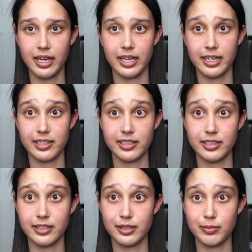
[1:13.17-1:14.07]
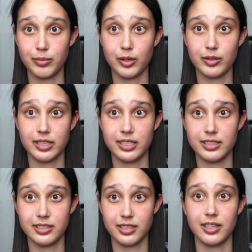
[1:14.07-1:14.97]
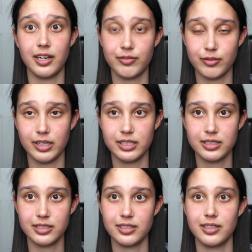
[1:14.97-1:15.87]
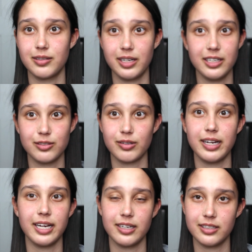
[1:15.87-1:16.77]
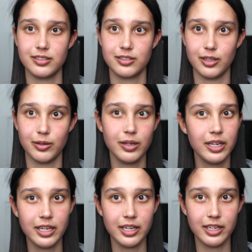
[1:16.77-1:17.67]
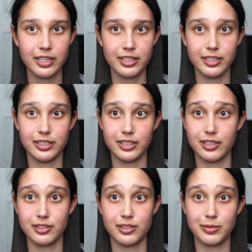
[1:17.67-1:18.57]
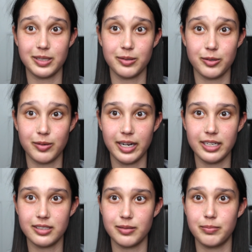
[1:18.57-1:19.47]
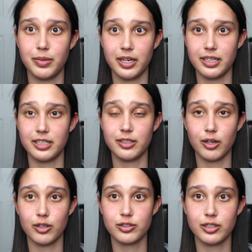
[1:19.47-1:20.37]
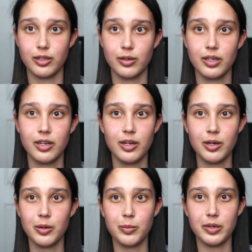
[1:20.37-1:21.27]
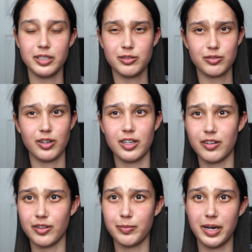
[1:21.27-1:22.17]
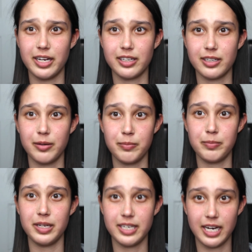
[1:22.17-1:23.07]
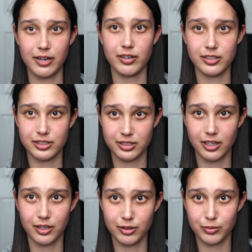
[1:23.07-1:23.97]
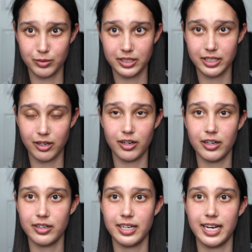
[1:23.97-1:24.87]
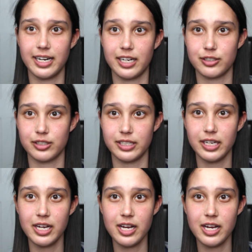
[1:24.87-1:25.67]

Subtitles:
and he broke his left wrist, and he's right-handed, so he'll still be able to write. But he also, when he was falling off the bike, bit down on his tongue really hard and actually